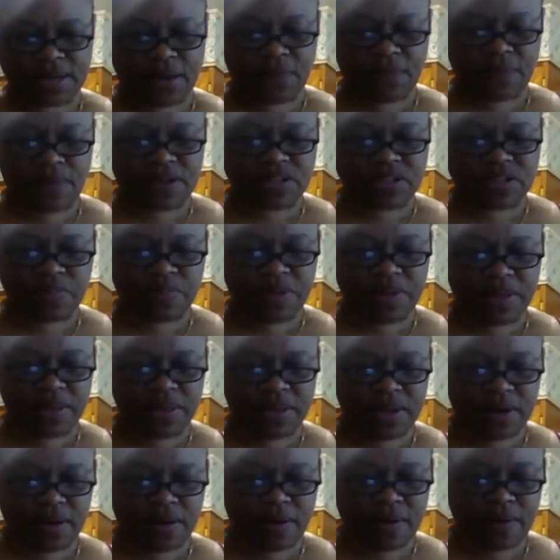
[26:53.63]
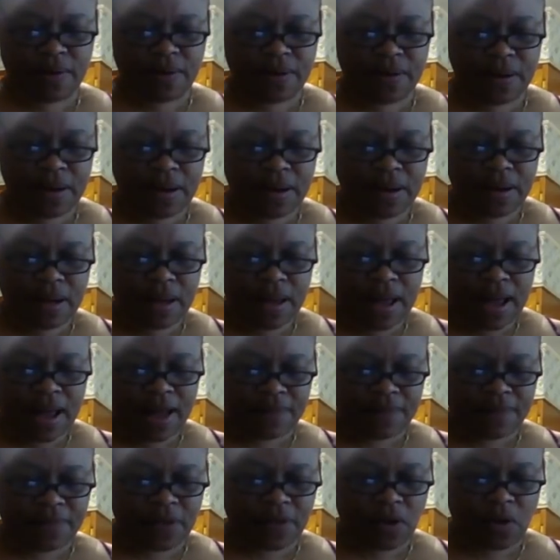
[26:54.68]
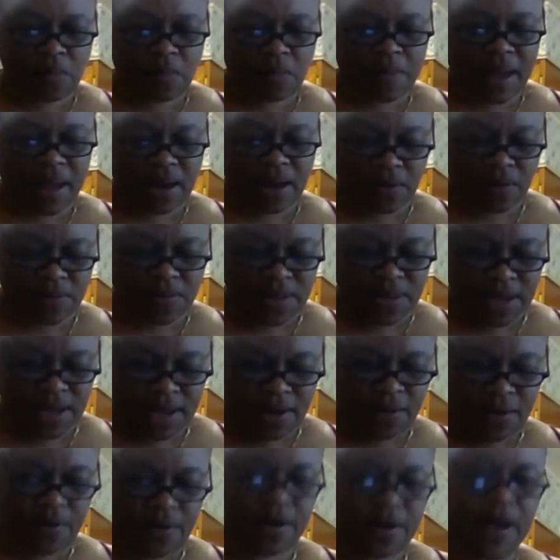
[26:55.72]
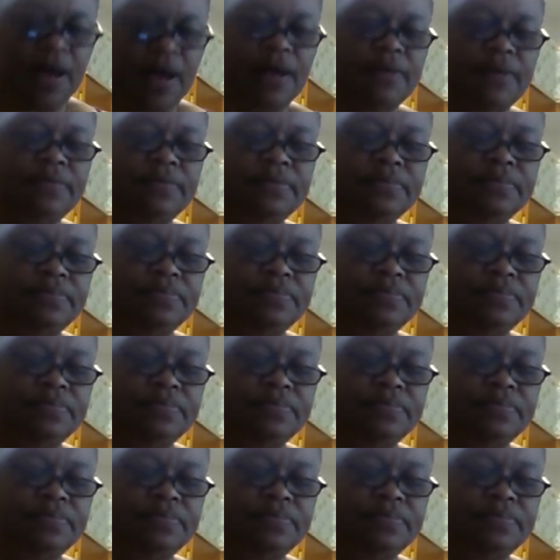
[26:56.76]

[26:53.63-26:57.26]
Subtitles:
that recipe there. Have to go back on the internet.